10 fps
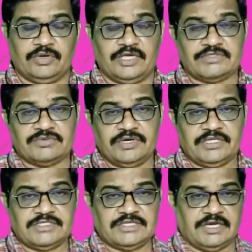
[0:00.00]
S12
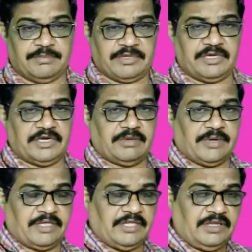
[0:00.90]
is represented
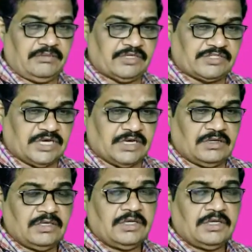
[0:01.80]
by the equation